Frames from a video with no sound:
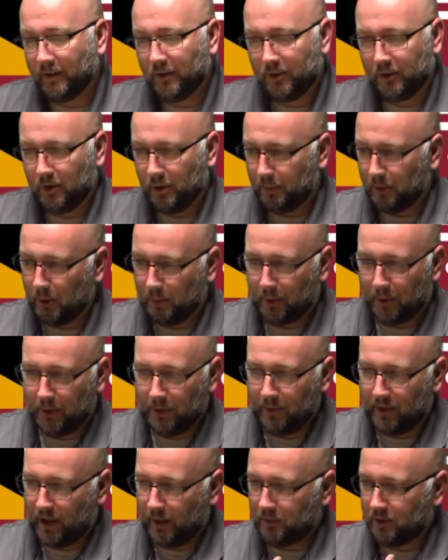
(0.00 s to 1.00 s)
And the
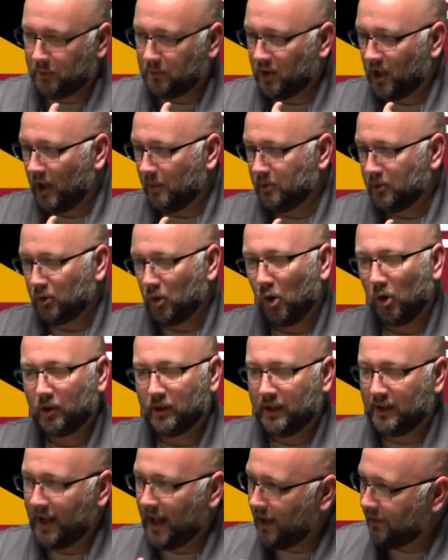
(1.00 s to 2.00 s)
program sometimes is
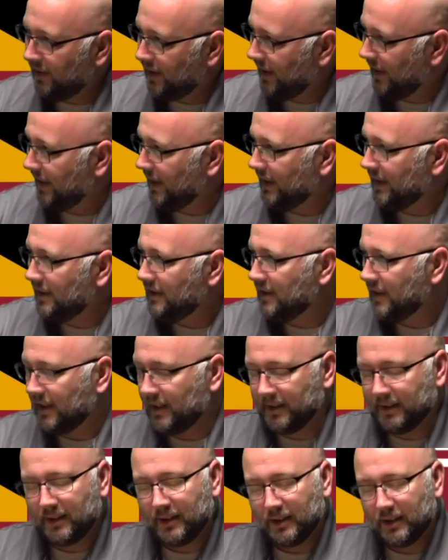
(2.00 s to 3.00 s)
hard to navigate,
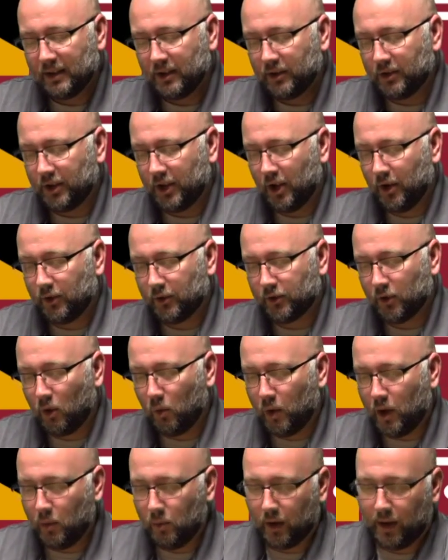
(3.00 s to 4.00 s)
and
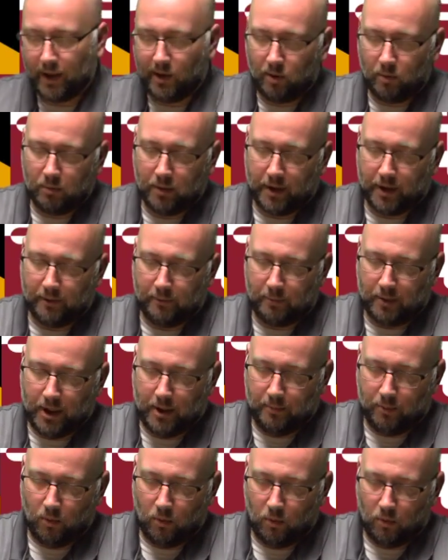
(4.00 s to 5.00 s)
so we want to help give
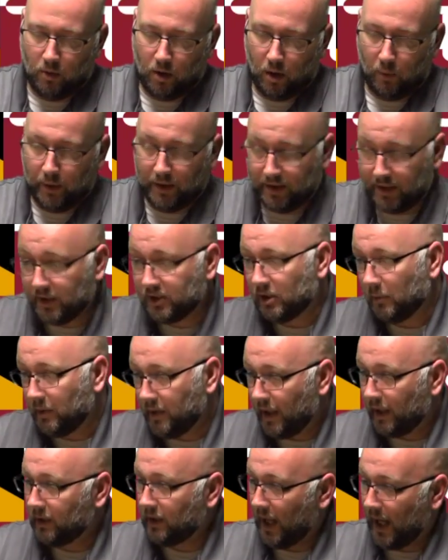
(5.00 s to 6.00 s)
people. We did
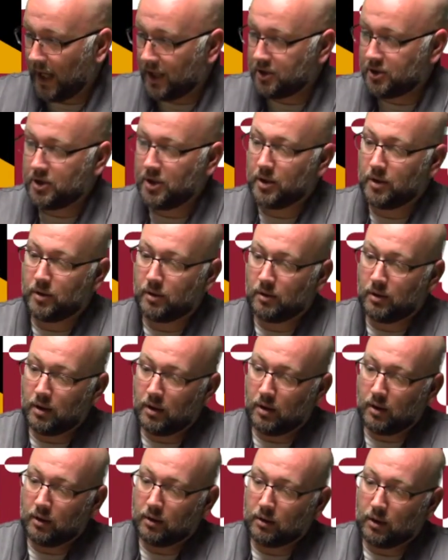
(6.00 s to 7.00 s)
some of that last year.
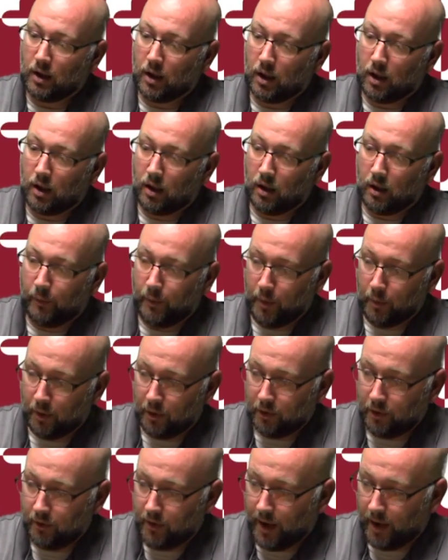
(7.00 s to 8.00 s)
And we
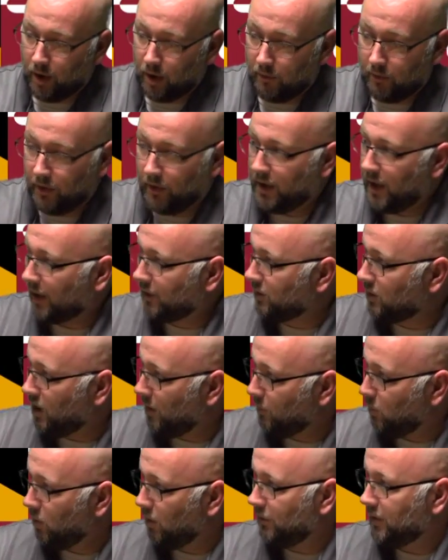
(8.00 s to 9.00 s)
want to do that over the next
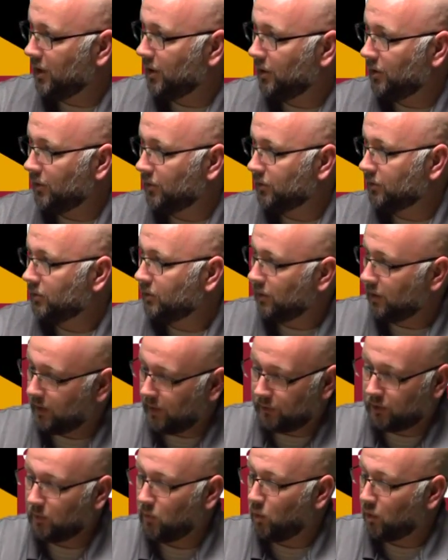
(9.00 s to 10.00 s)
couple of years to
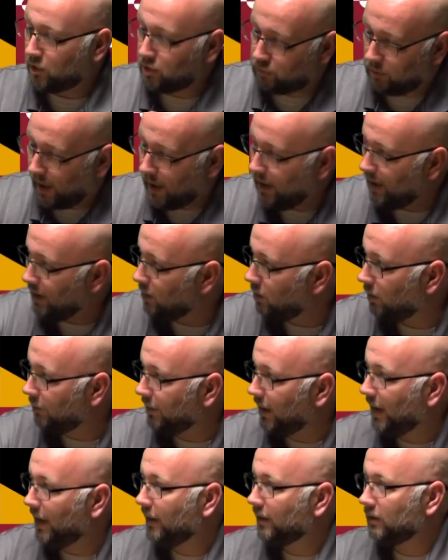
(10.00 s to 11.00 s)
get some more training
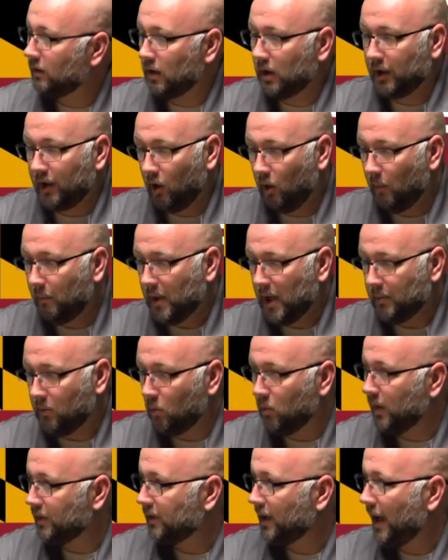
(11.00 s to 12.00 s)
on that to help
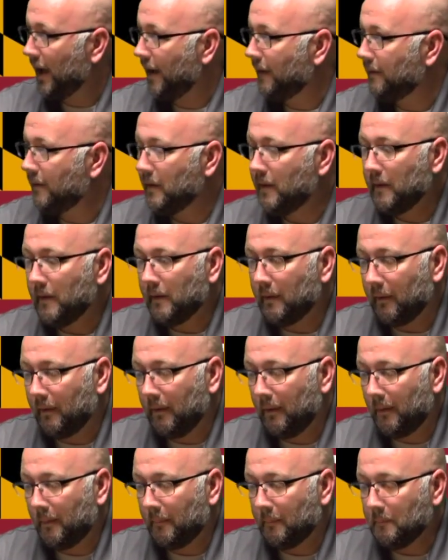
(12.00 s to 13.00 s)
people with that.
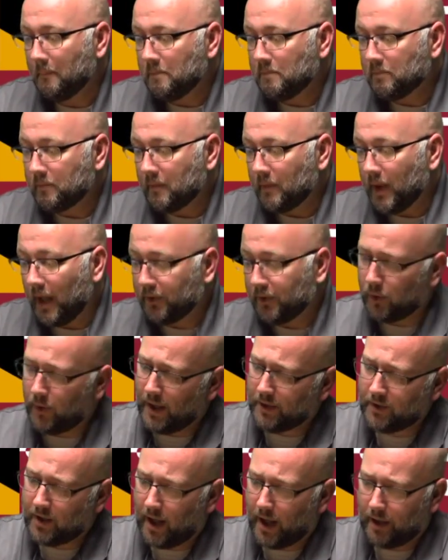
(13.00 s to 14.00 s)
And so
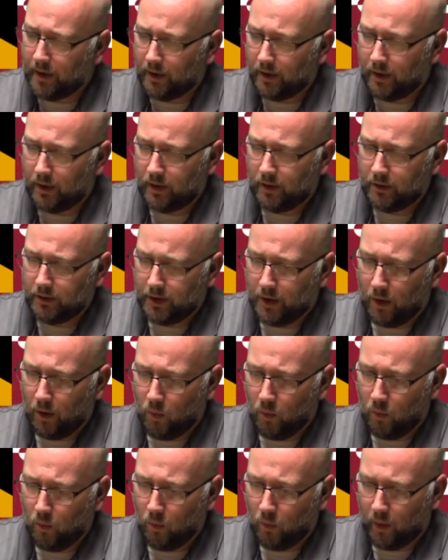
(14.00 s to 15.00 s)
that's kind of,
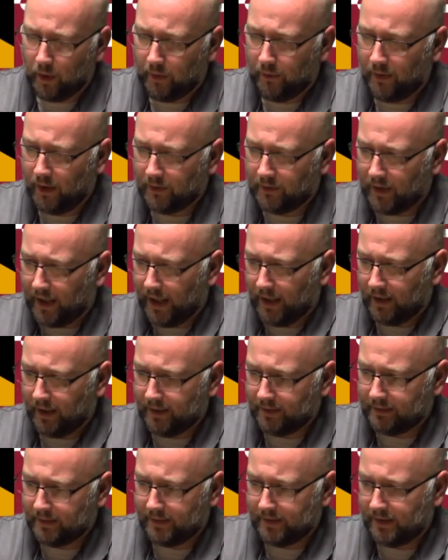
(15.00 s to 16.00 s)
one of the things I
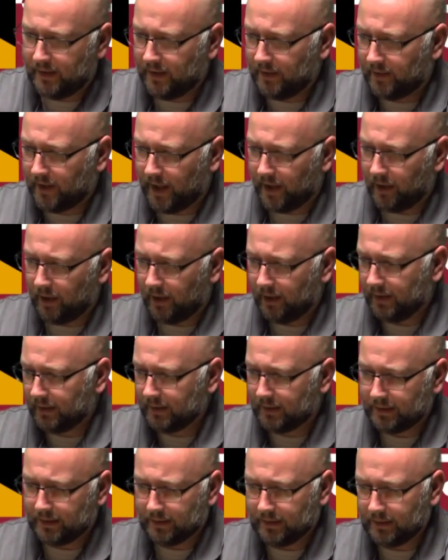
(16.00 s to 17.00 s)
like to see is kind of
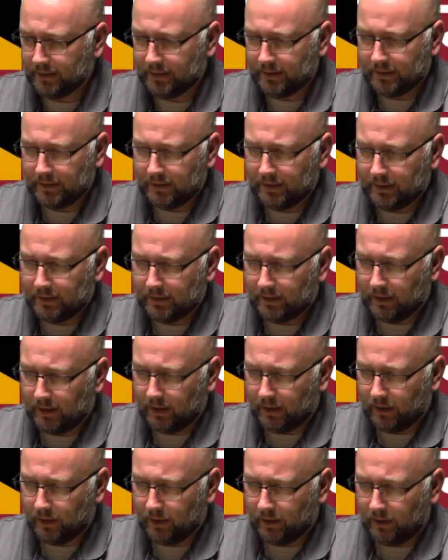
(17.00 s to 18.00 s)
like
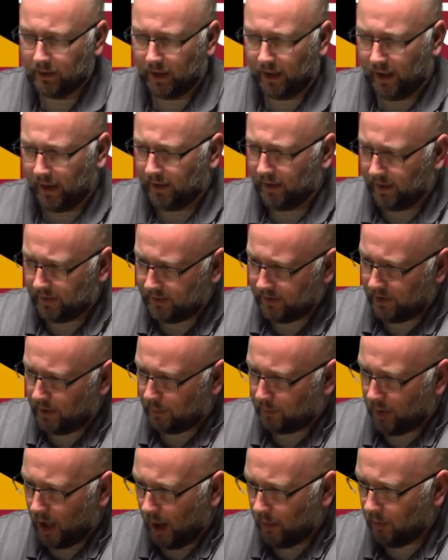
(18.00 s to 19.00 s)
I
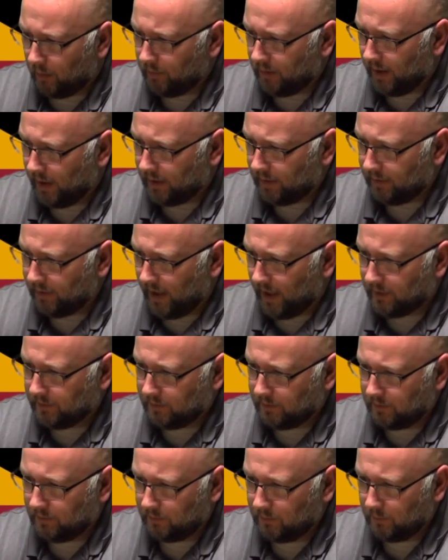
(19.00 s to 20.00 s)
see a problem
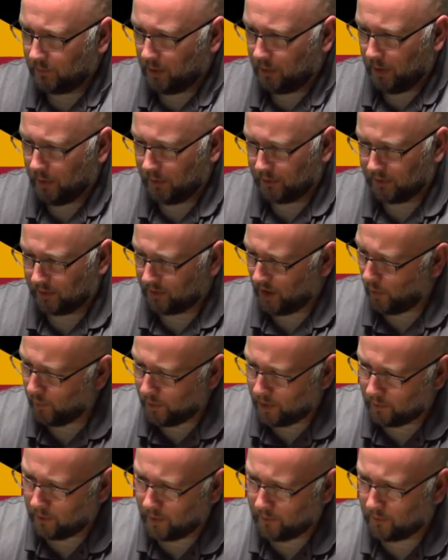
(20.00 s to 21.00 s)
that people says, I
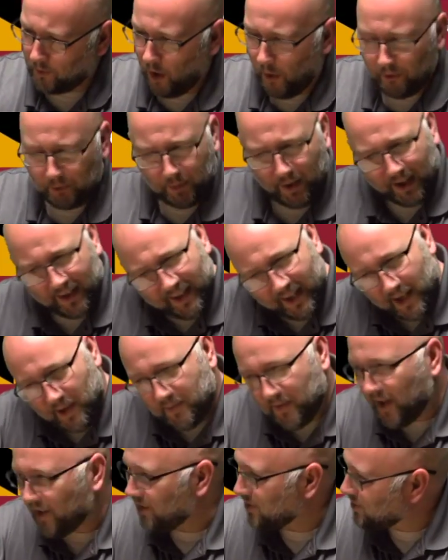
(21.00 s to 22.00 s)
want to run for office, but I
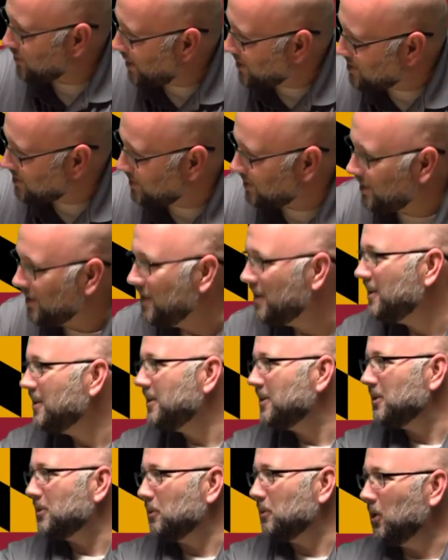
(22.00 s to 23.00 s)
can't find a treasurer.
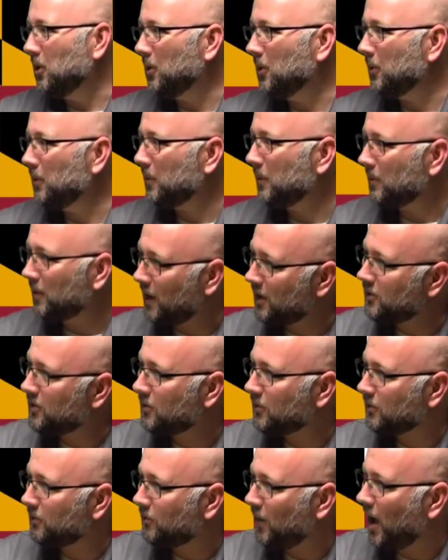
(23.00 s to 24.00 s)
Well,
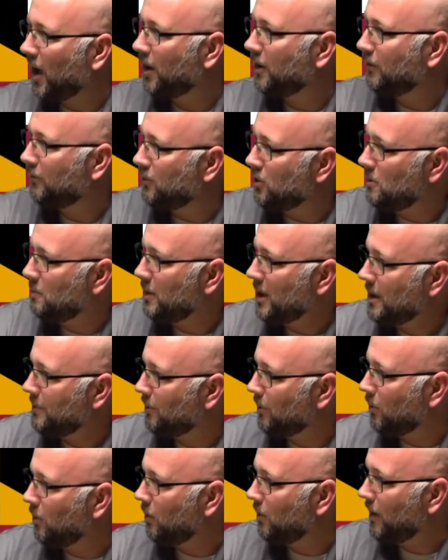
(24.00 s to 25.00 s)
let's find a few
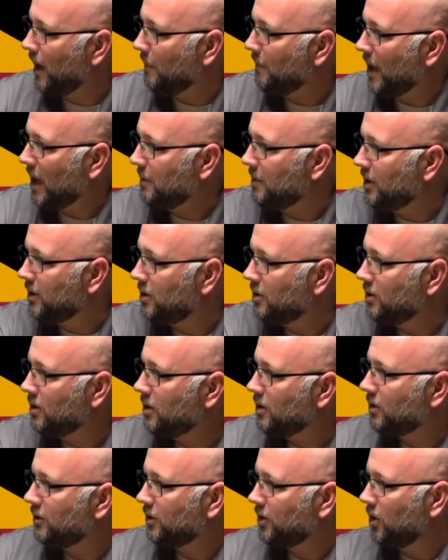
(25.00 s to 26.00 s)
people that maybe,
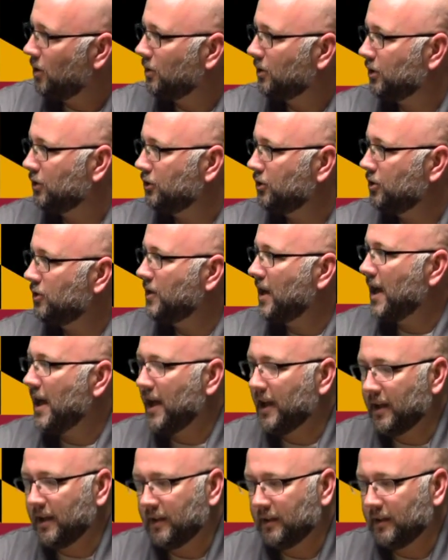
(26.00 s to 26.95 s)
could do that.